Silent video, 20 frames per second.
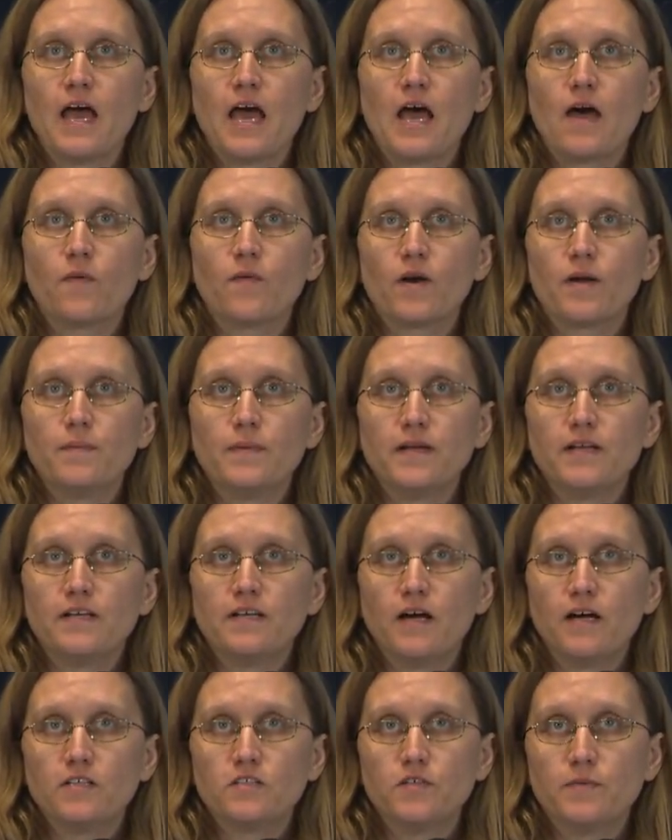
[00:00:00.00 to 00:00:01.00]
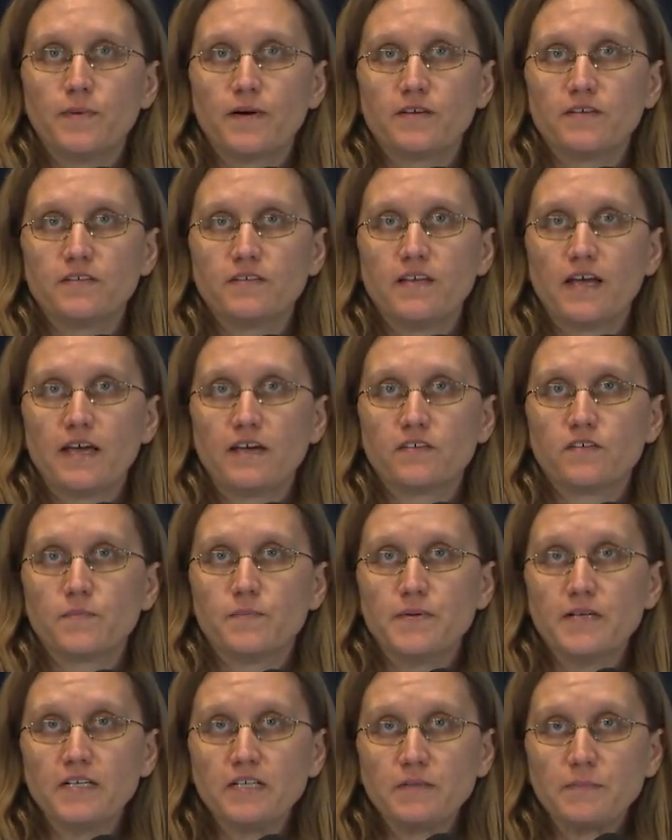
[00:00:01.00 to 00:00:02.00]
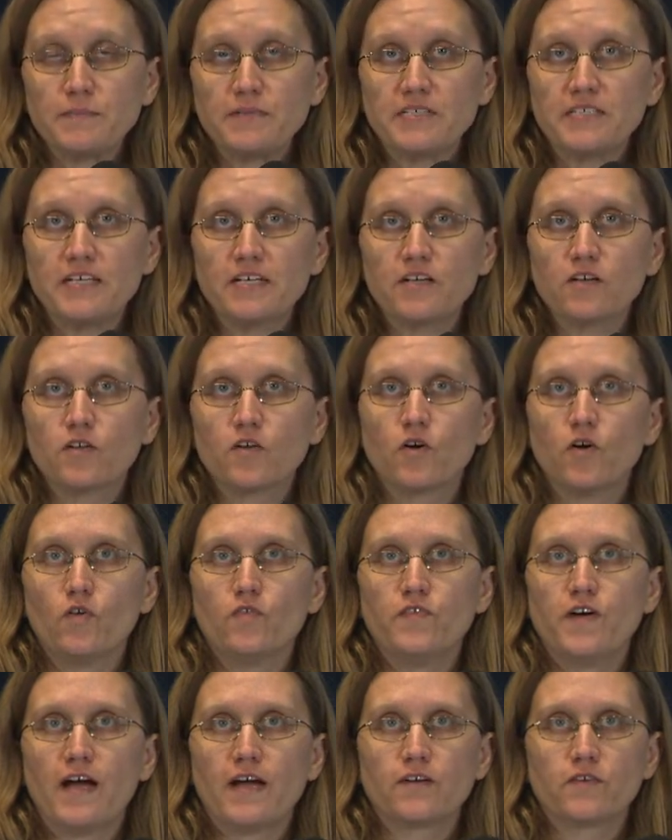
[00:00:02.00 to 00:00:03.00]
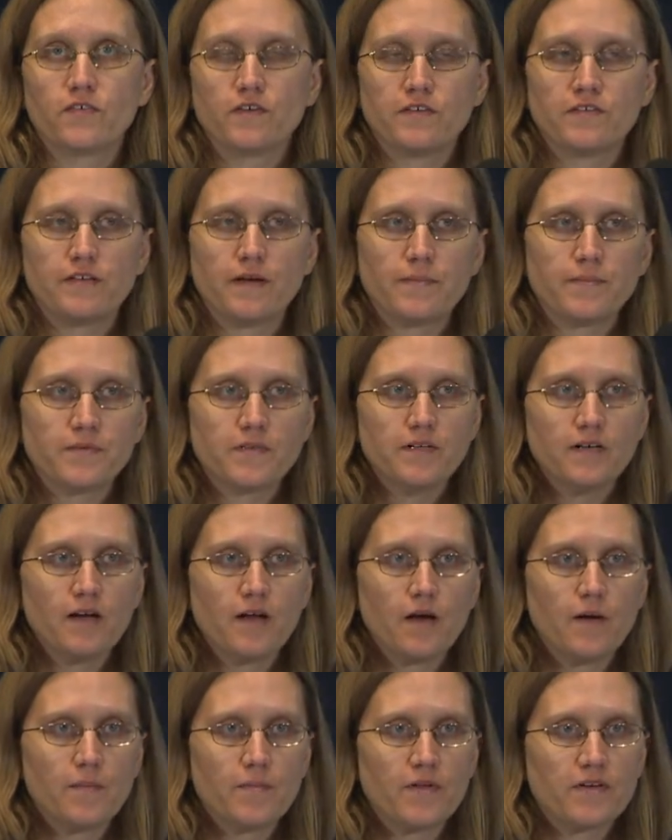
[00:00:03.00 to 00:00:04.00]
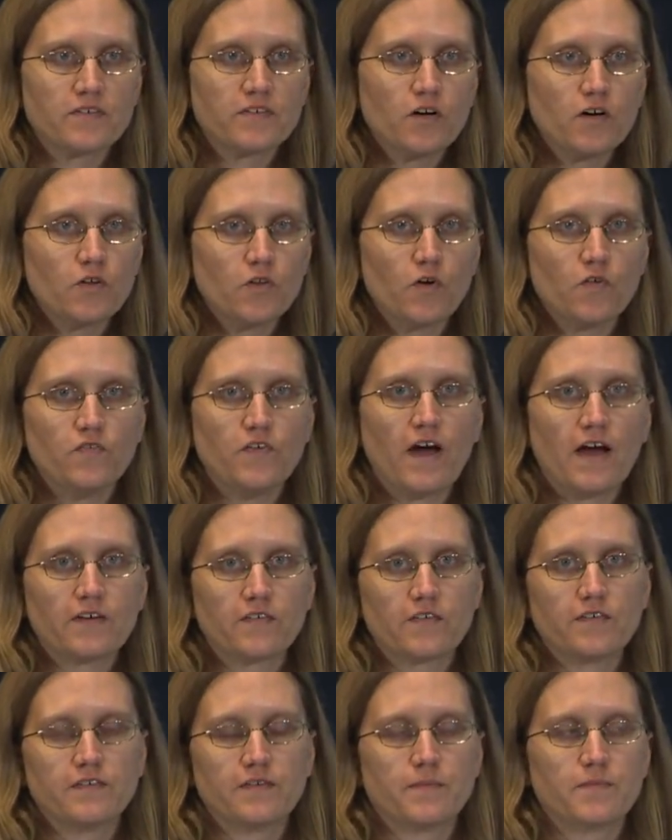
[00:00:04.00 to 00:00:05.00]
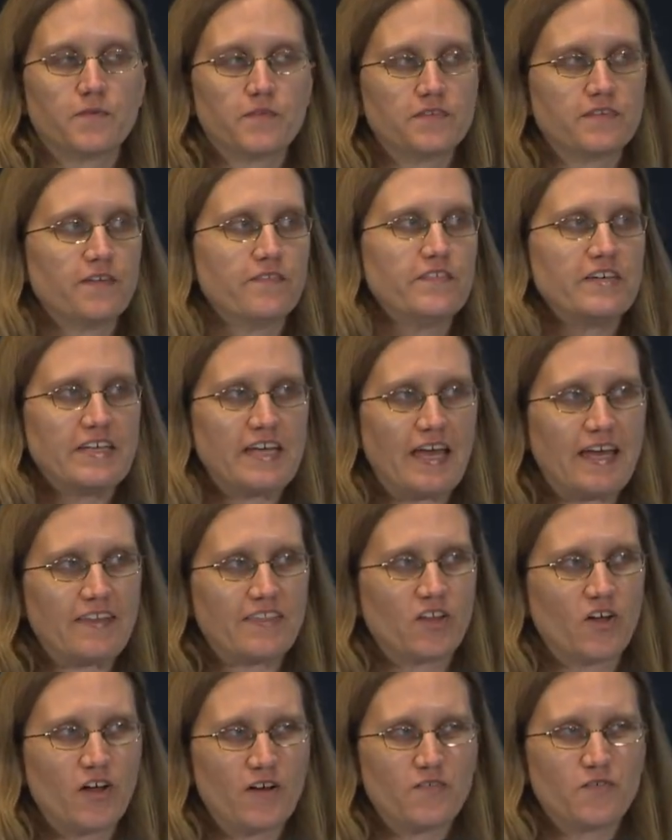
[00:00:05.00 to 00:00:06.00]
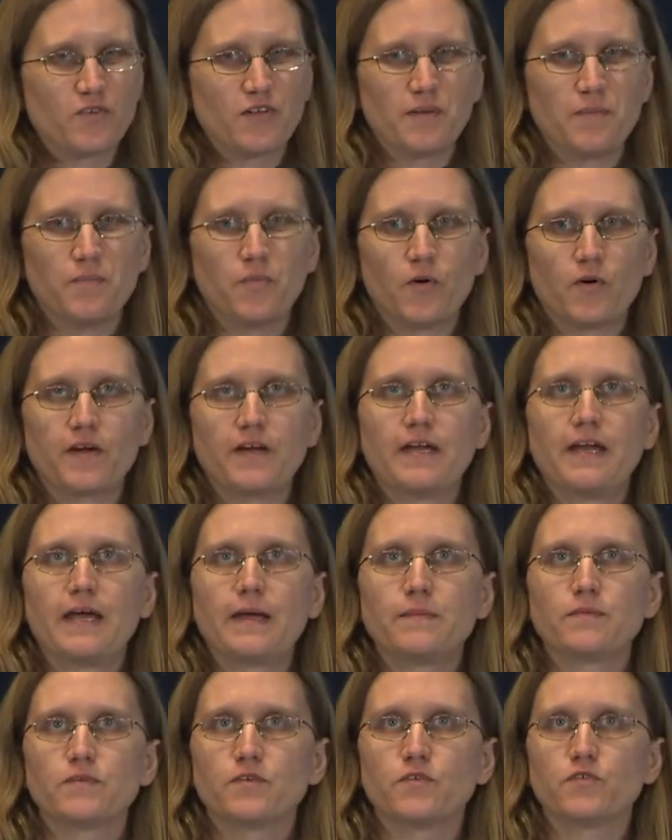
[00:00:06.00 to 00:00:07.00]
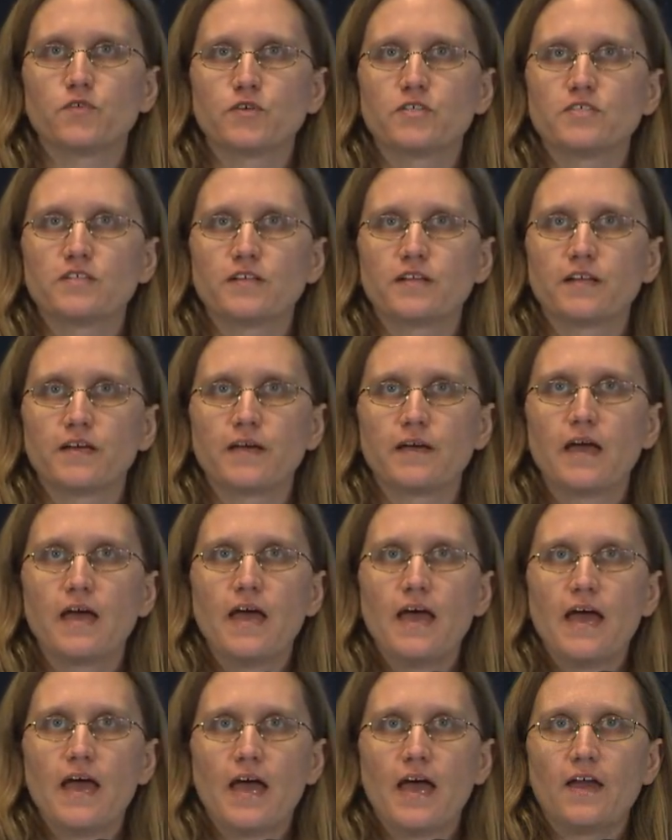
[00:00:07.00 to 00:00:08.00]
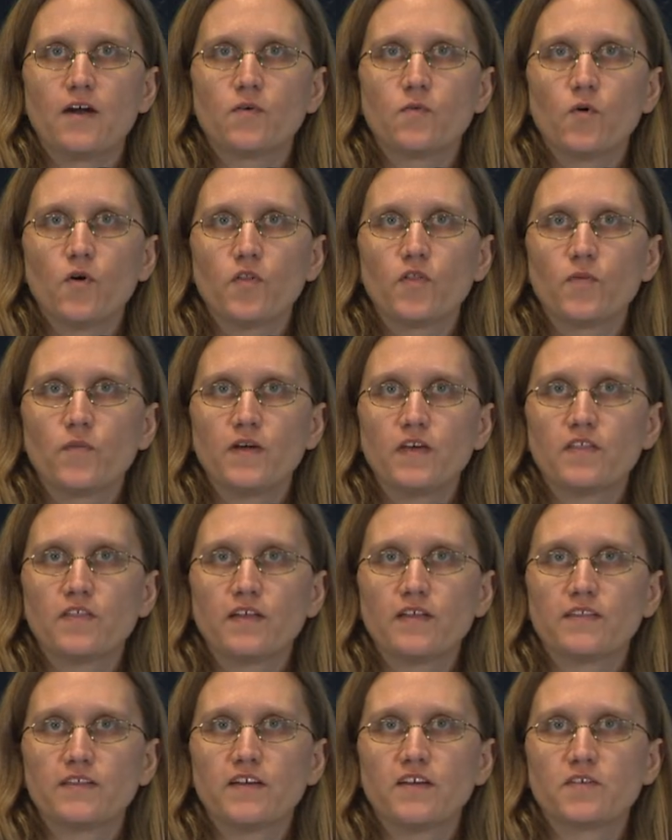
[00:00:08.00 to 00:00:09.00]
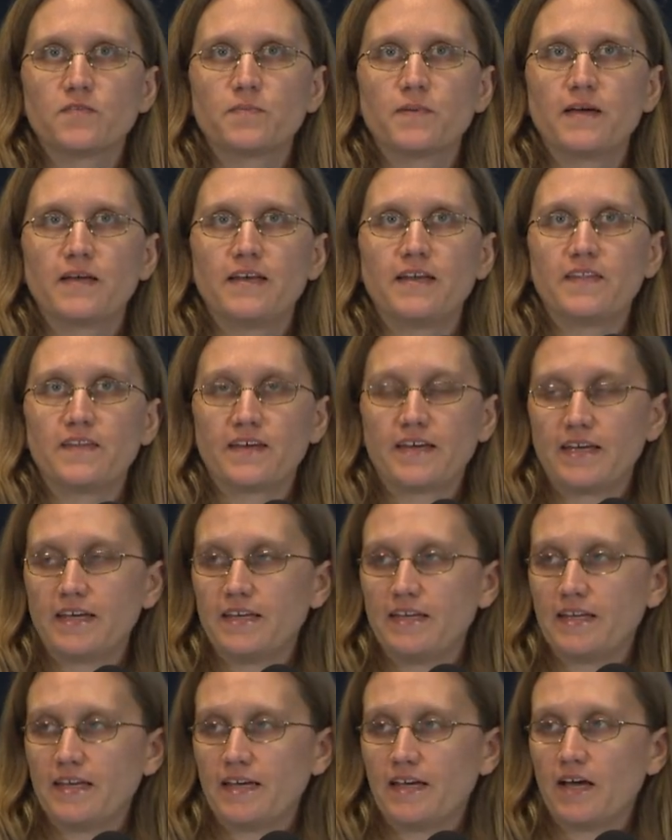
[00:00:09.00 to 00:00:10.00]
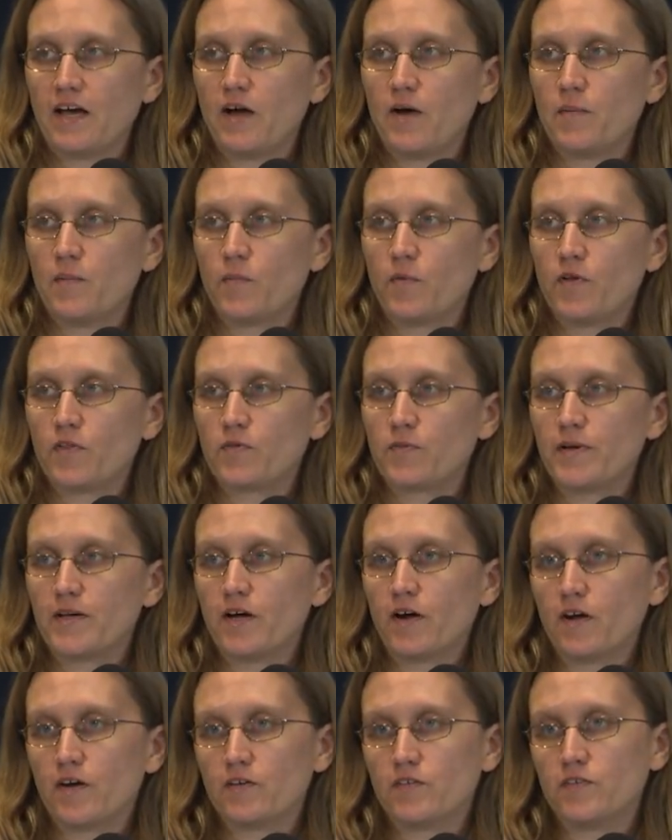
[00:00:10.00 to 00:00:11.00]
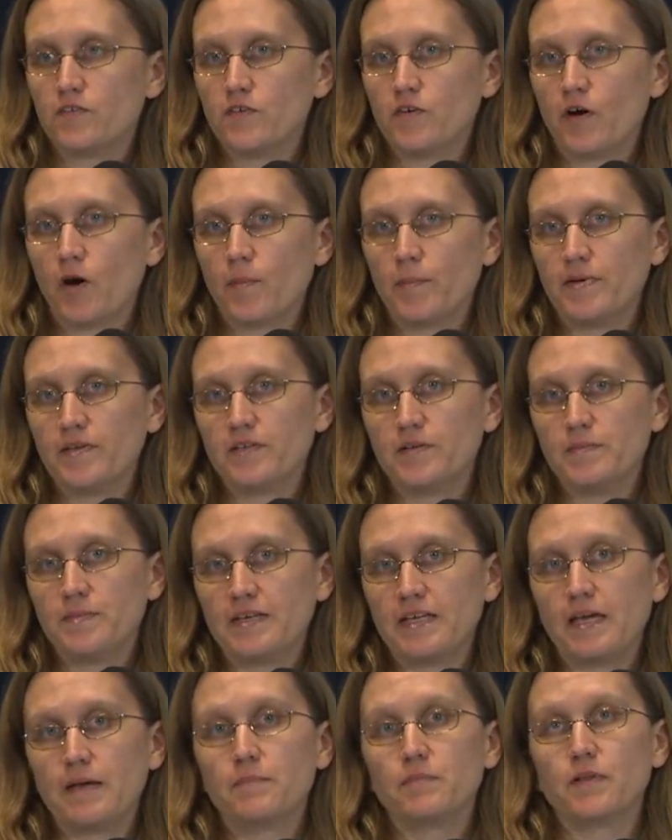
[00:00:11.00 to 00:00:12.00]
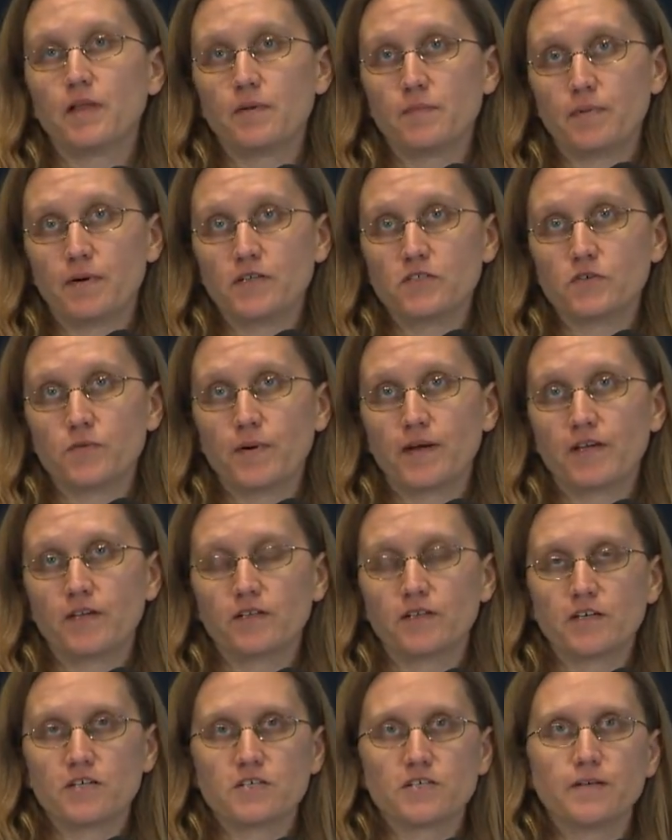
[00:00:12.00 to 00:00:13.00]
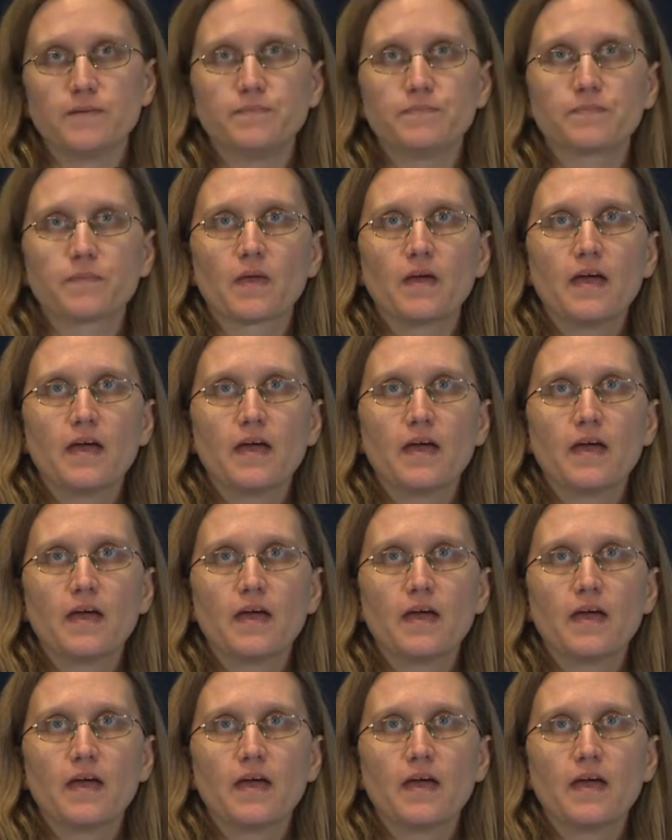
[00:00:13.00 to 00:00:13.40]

And what I'm going to talk to you about today is a particular olfactory receptor um, that's called olfactory receptor 78. They'll have really boring names, unfortunately, and a role that we think that is playing in the kidney um, with regards to helping to mediate blood pressure regulation.